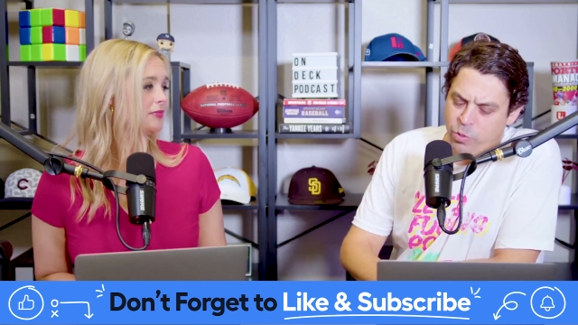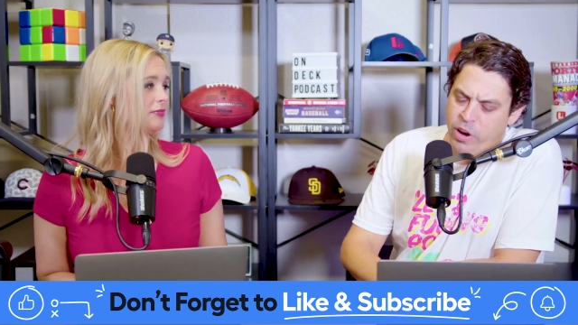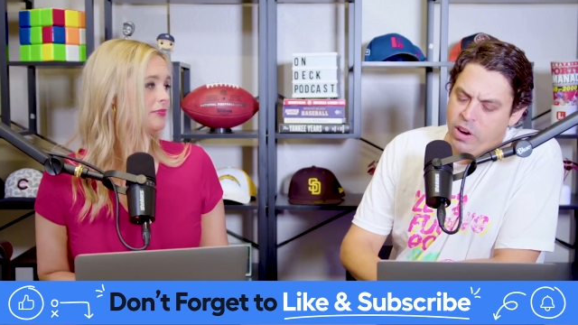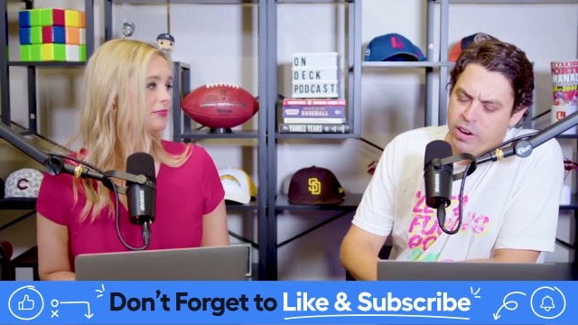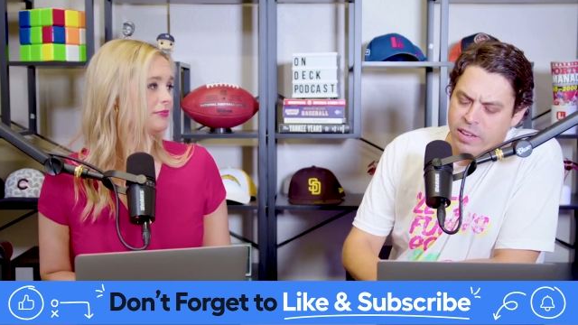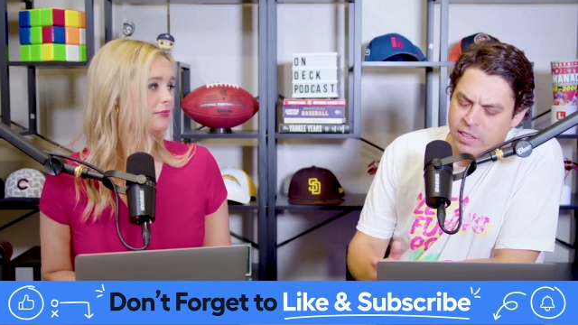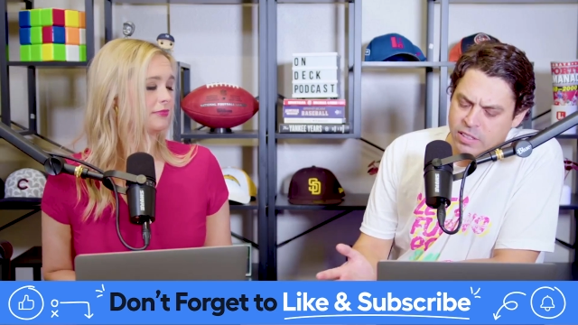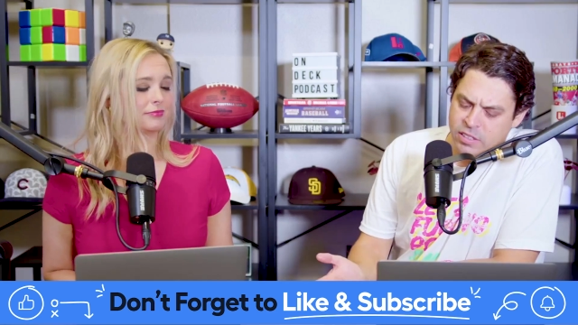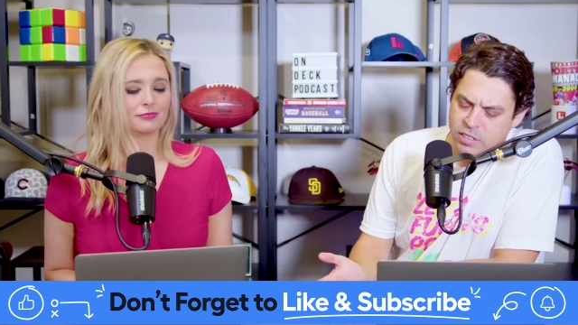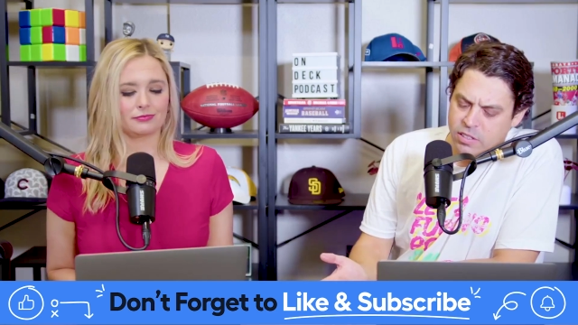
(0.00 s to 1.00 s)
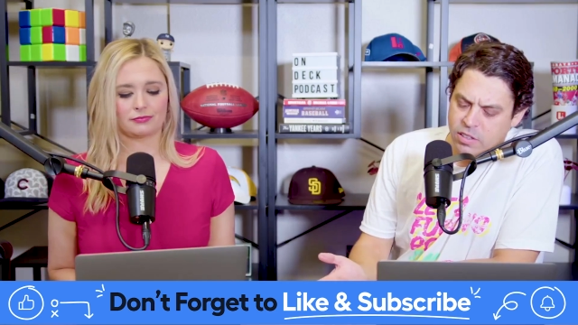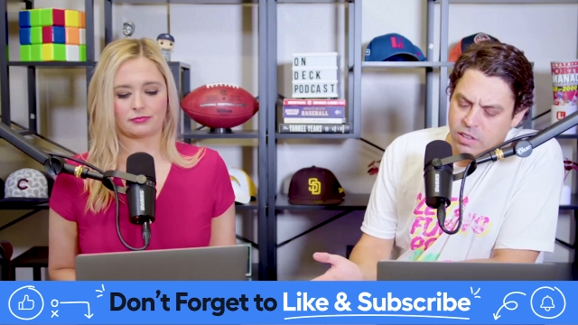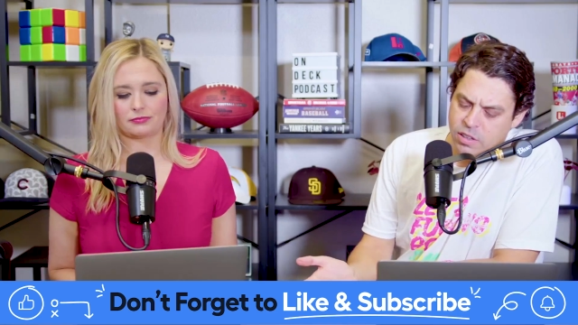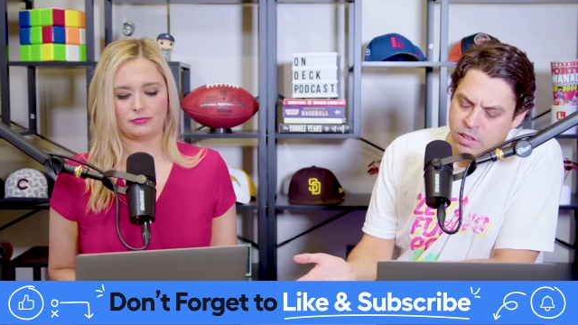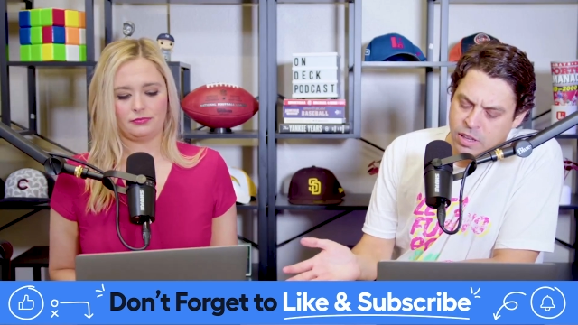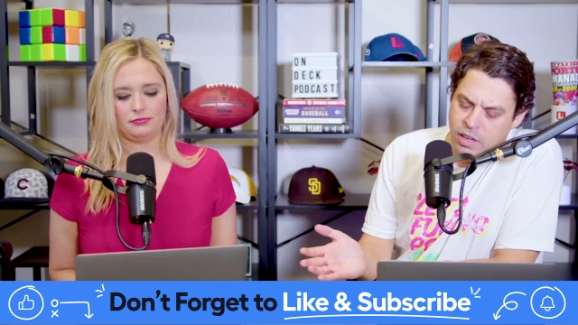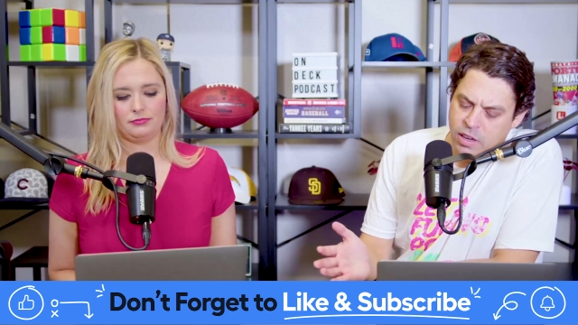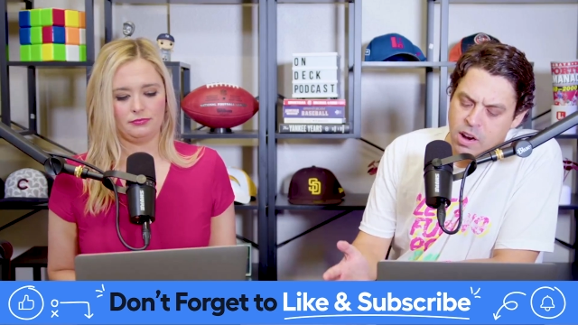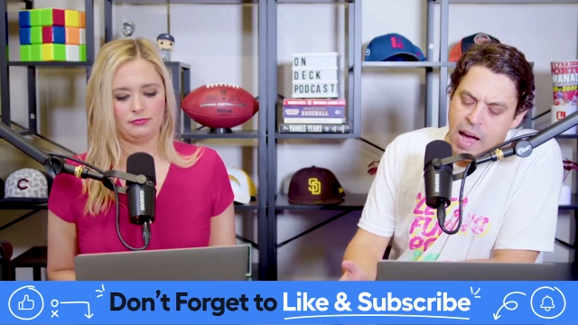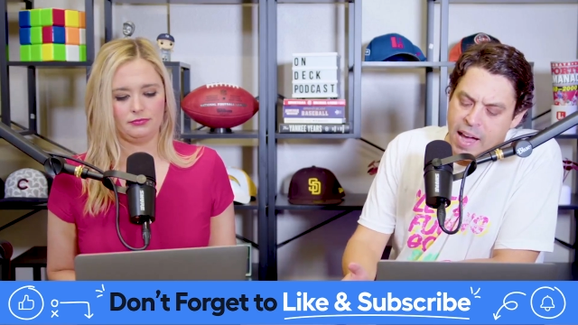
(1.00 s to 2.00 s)
Speaker 1: weird is
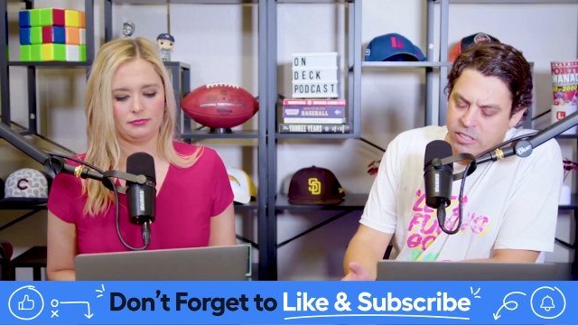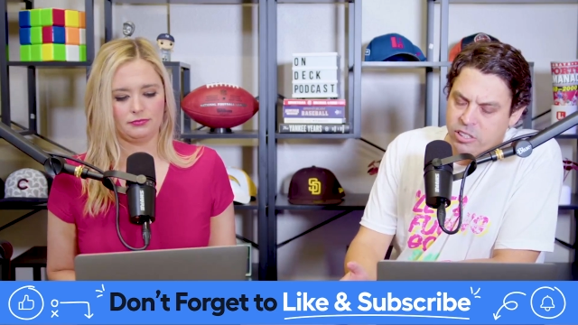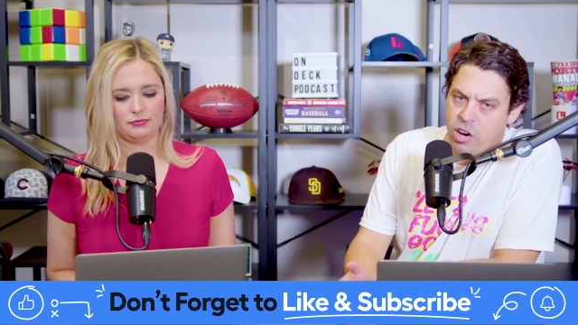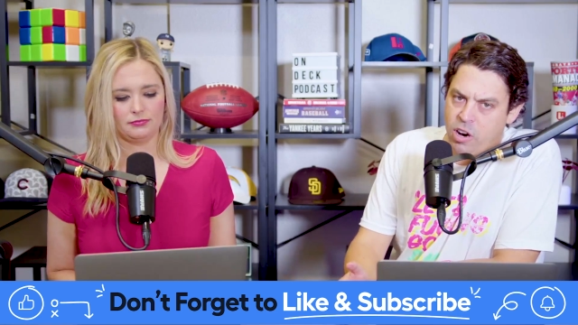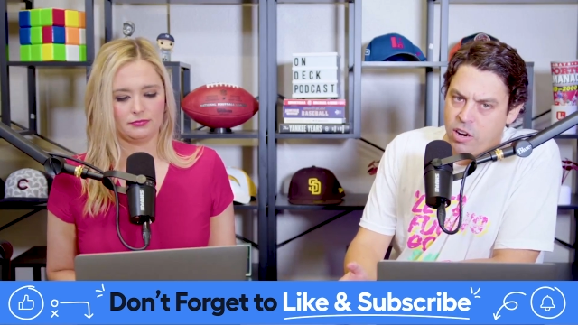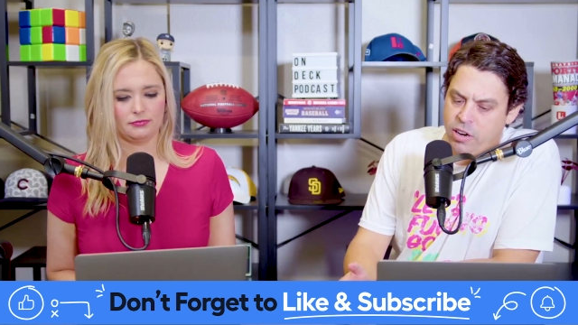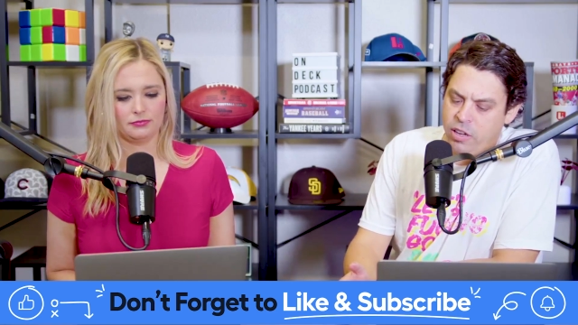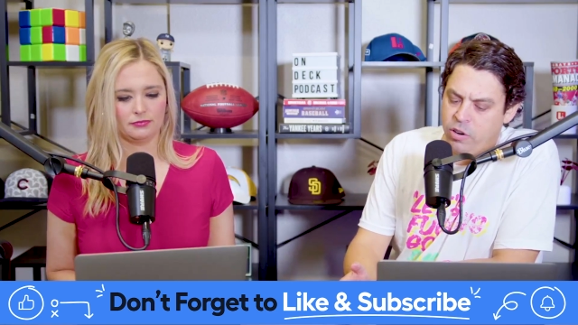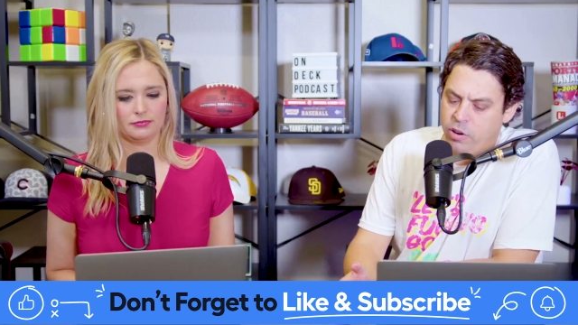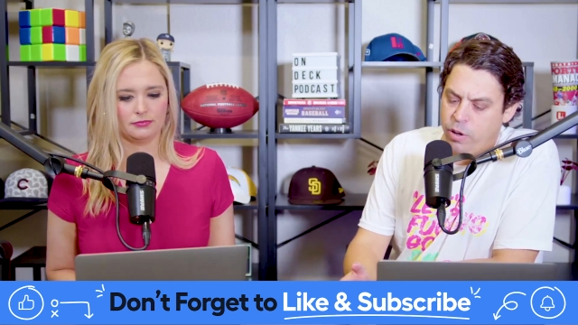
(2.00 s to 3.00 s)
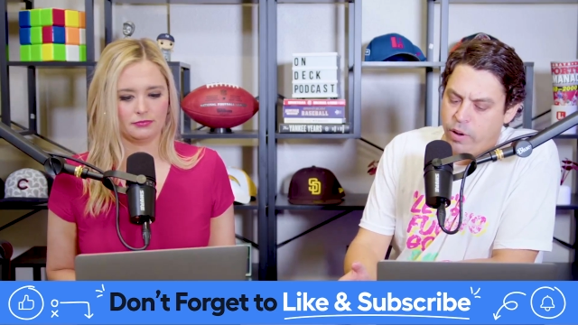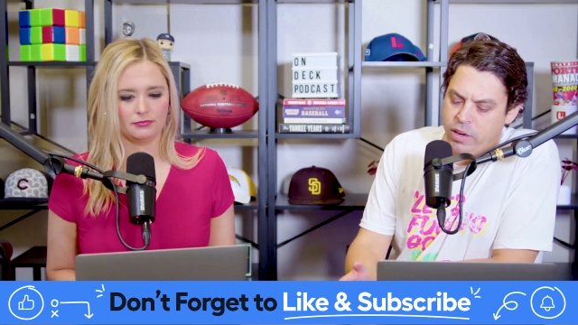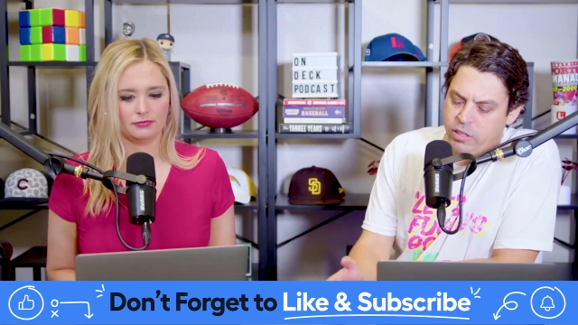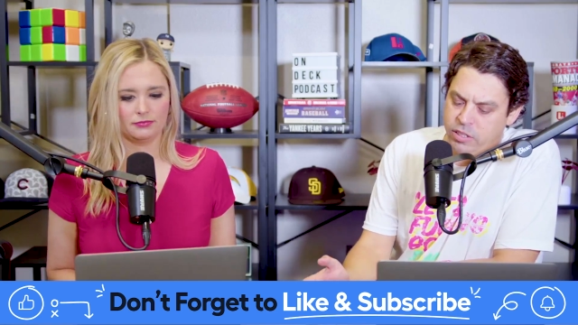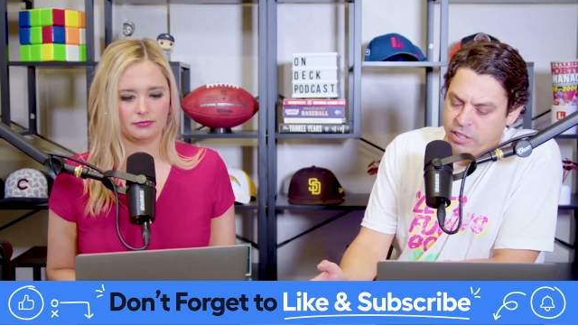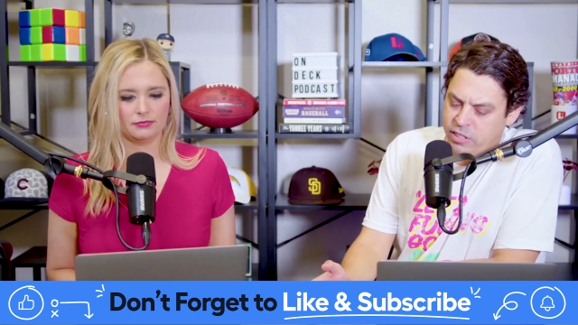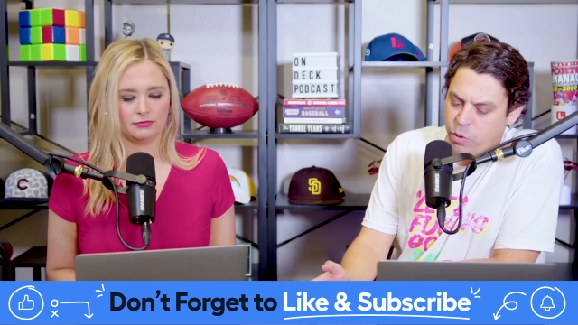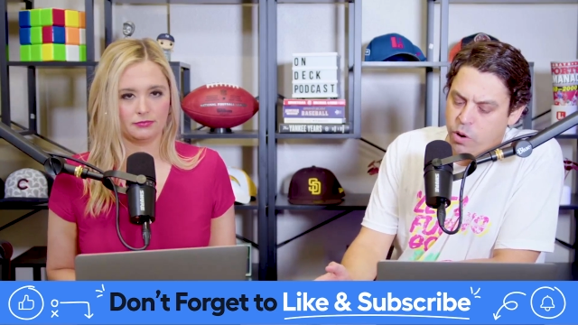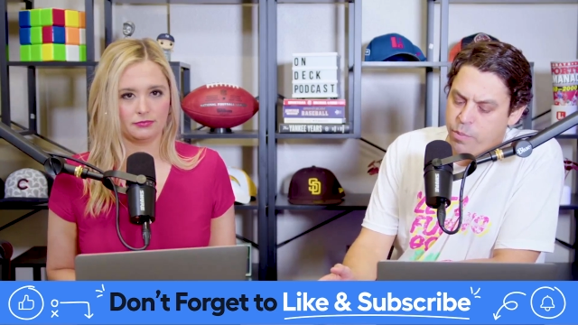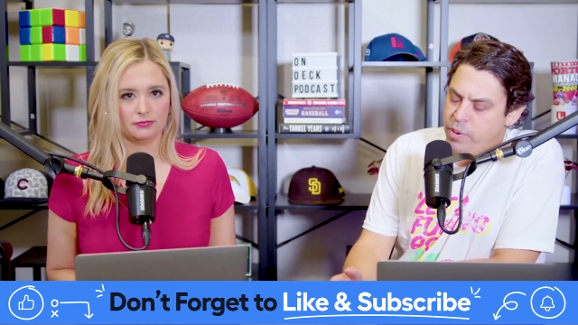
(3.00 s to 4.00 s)
the last start he only went
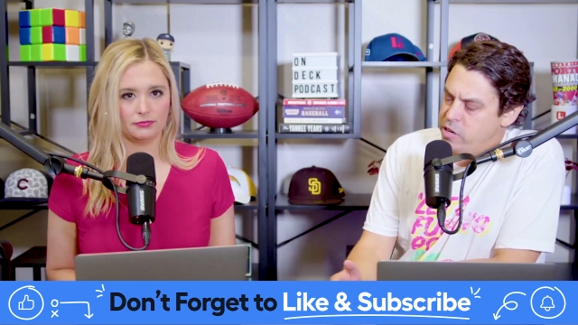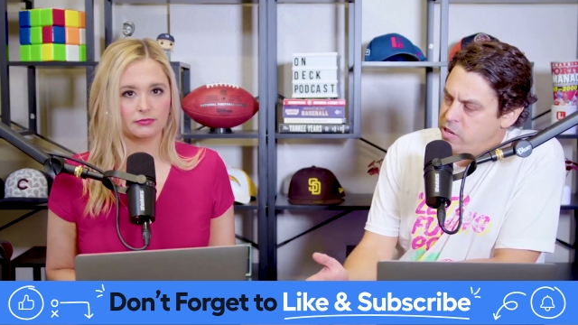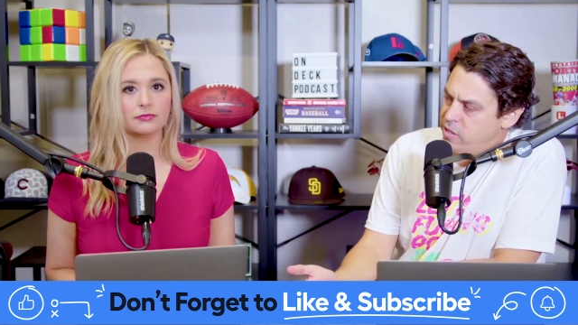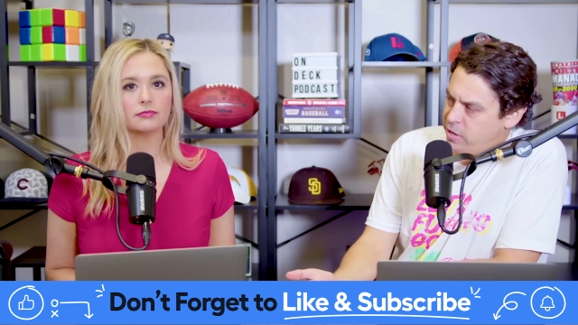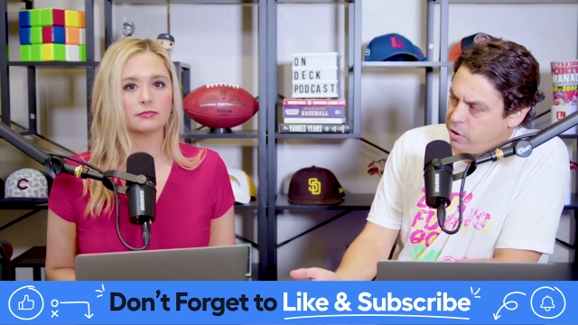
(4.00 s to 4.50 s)
61 pitches.